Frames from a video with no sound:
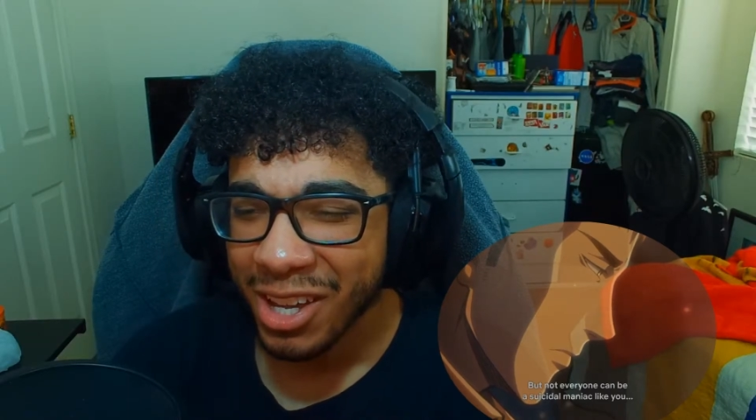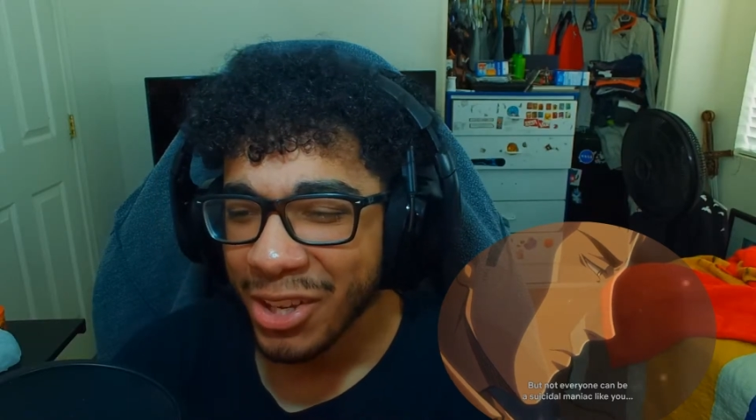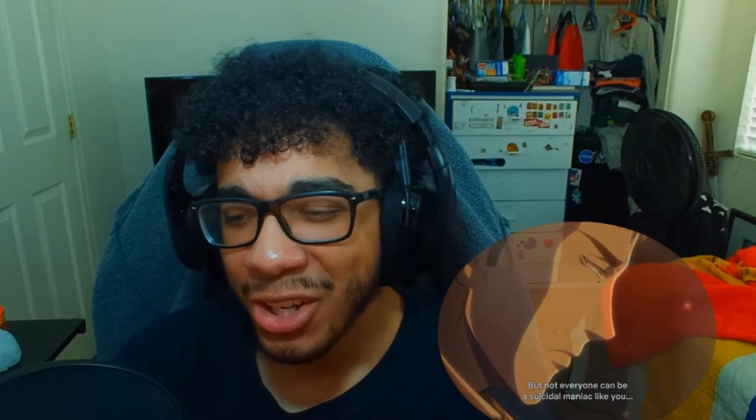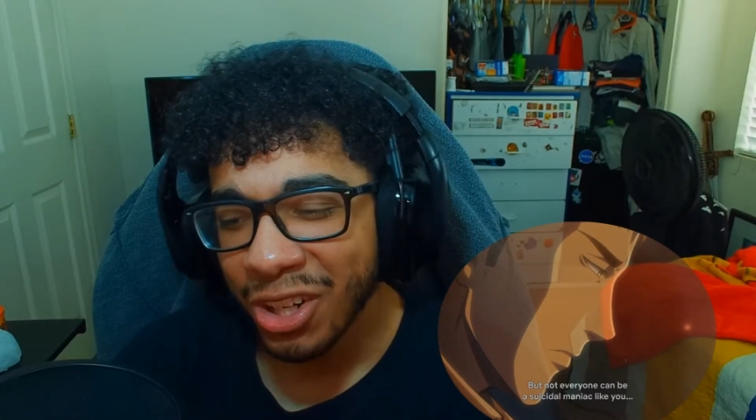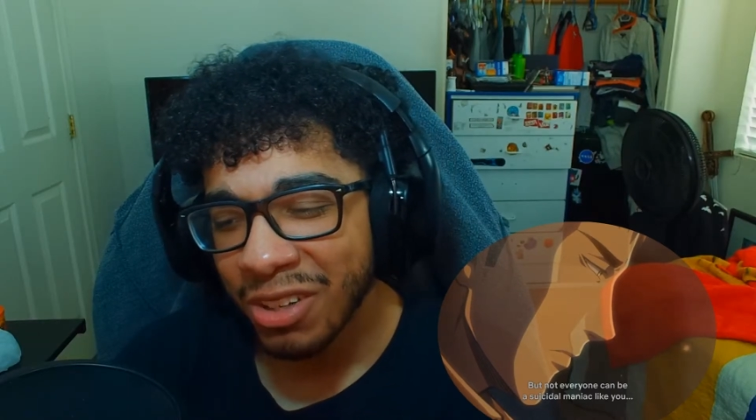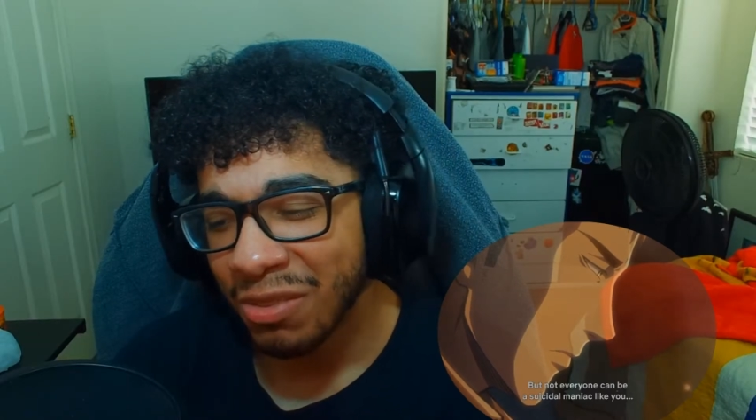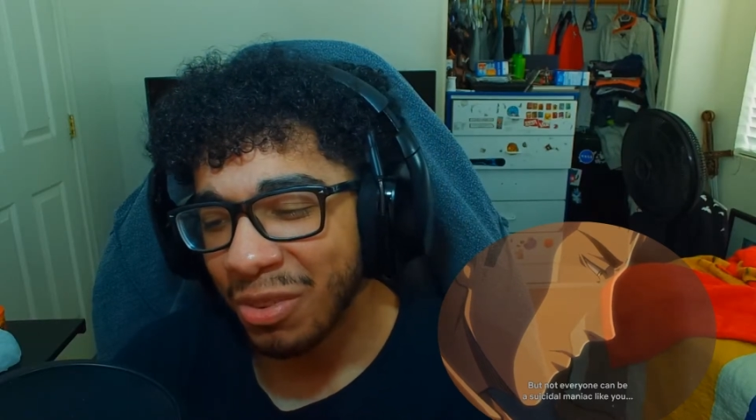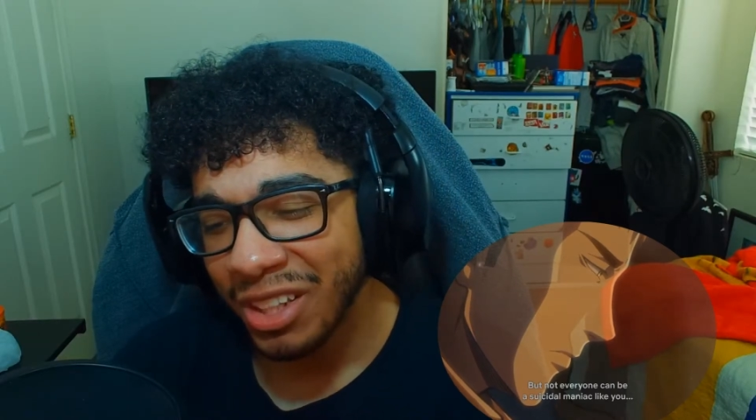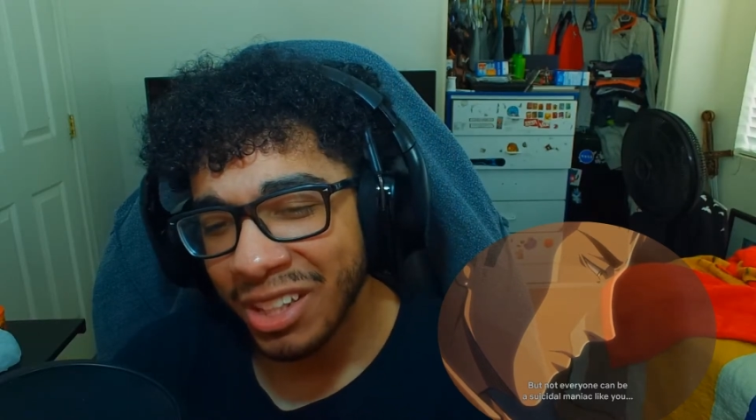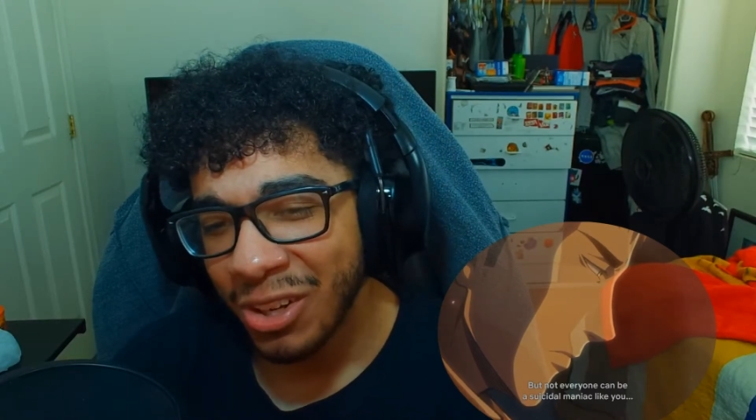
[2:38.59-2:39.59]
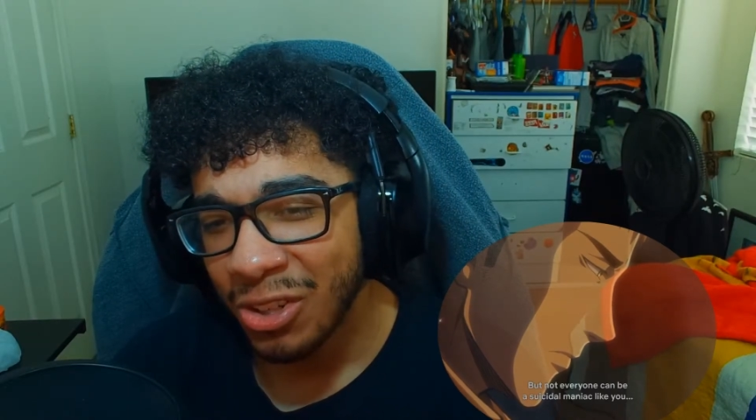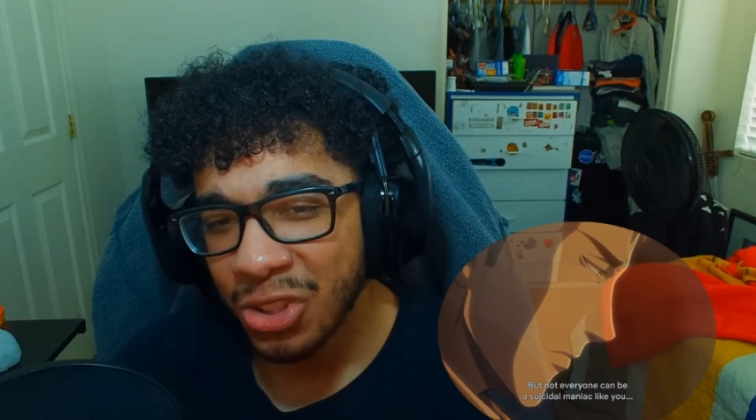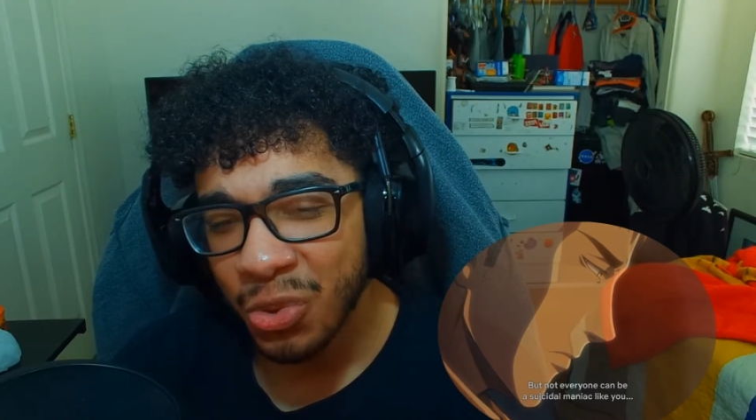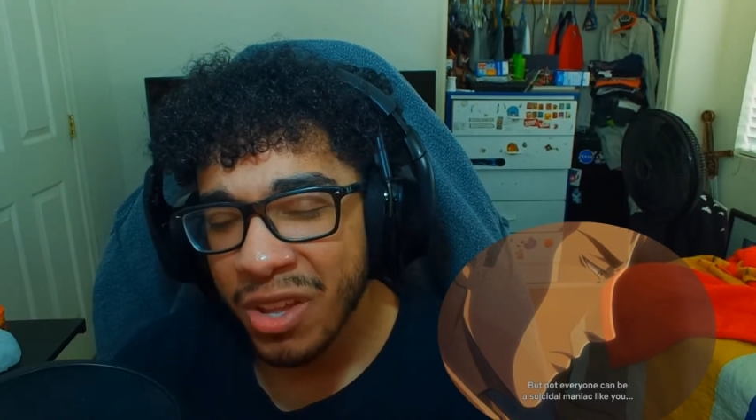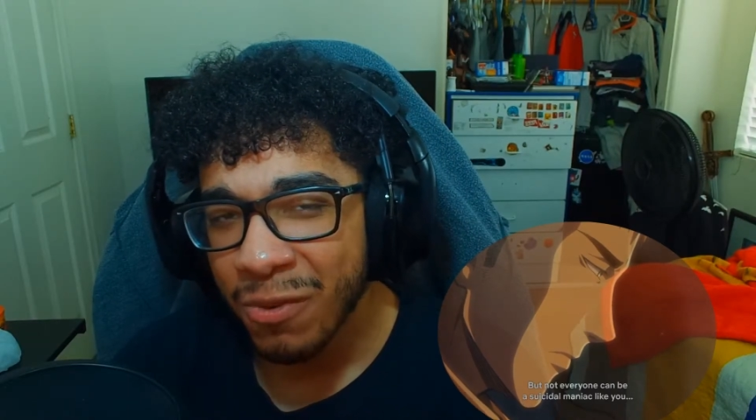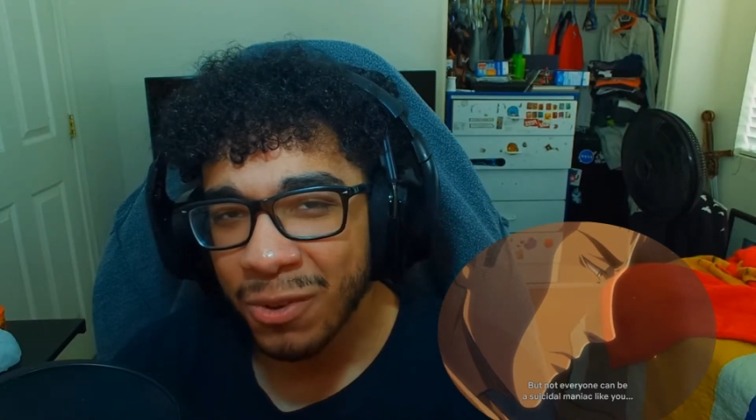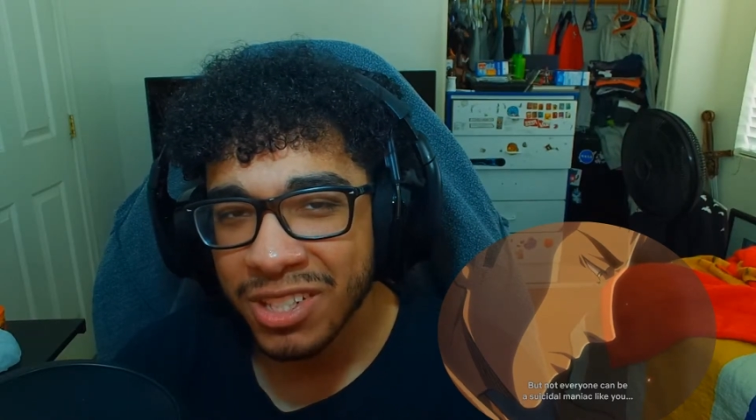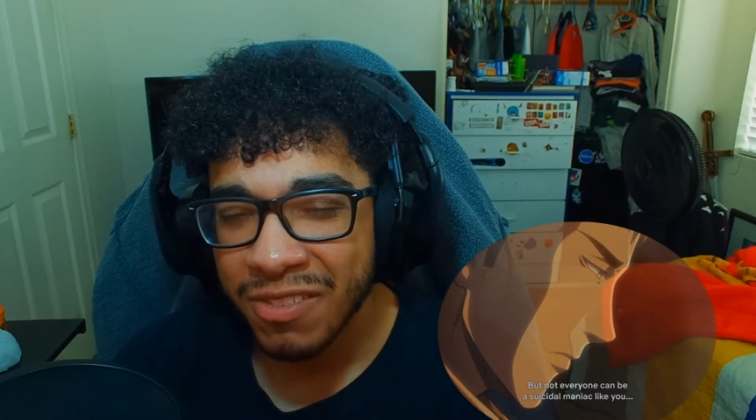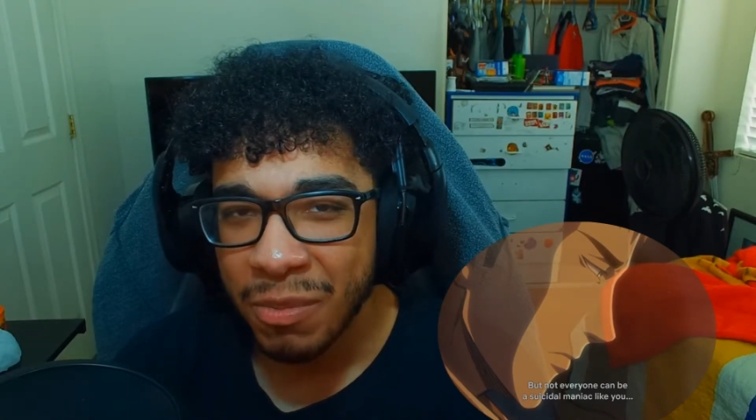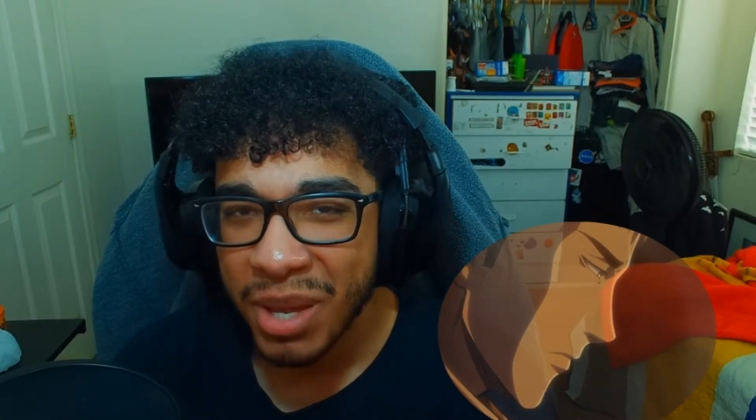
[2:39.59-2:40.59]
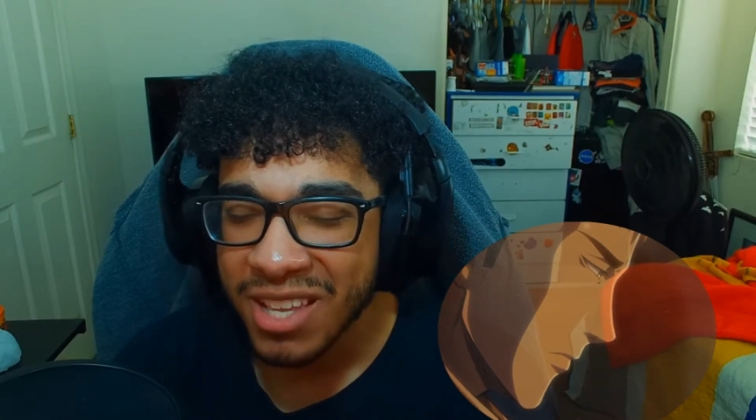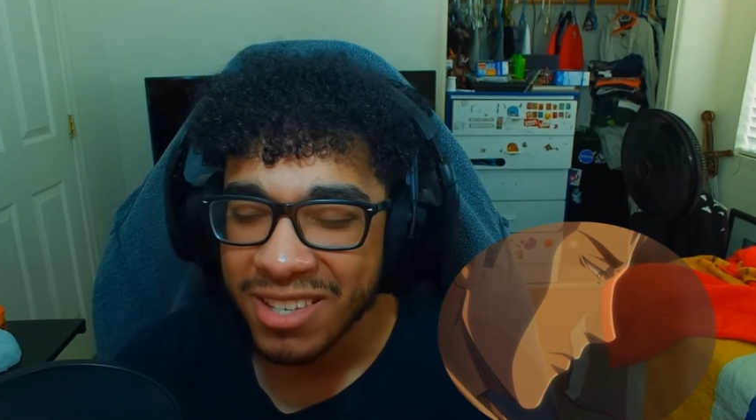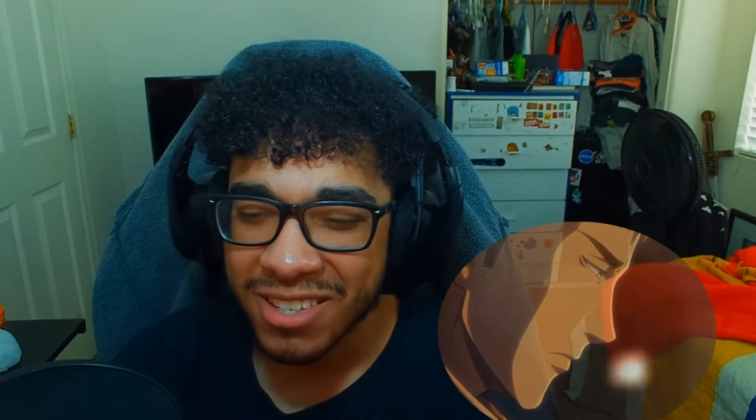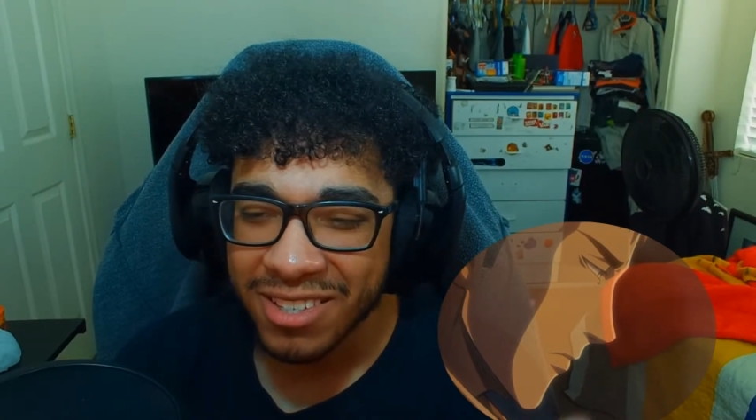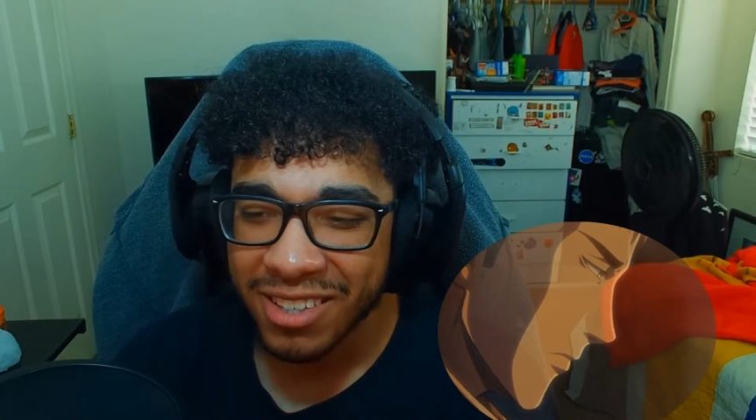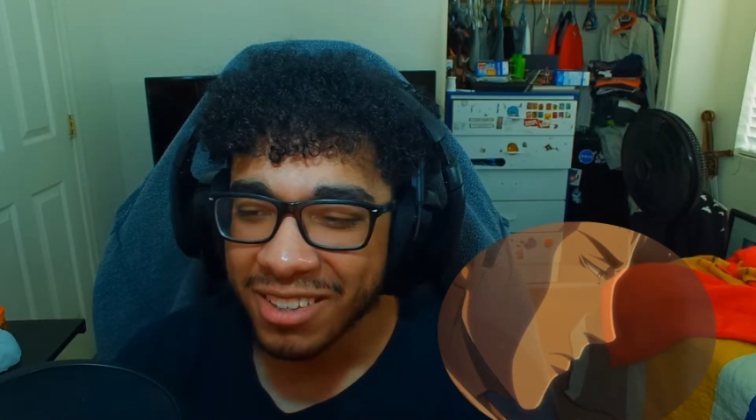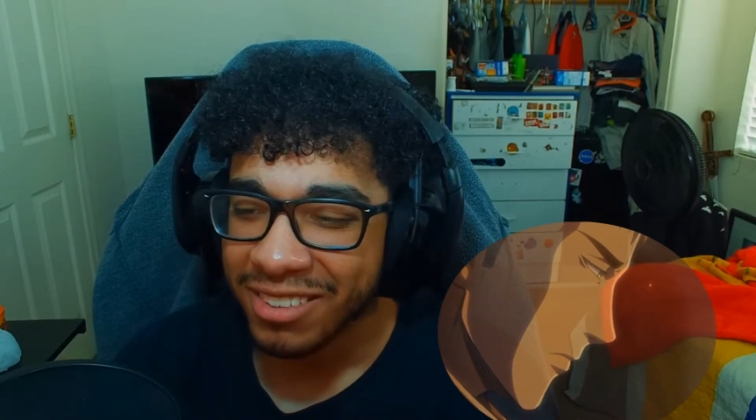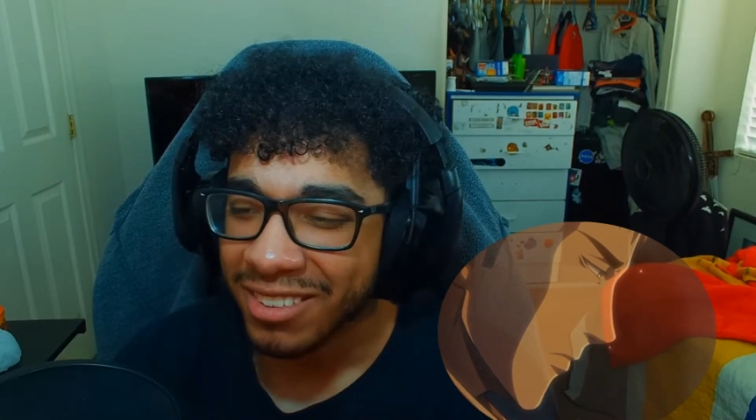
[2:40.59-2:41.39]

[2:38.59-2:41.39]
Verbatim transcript: You're conflicted on a 24/7 basis.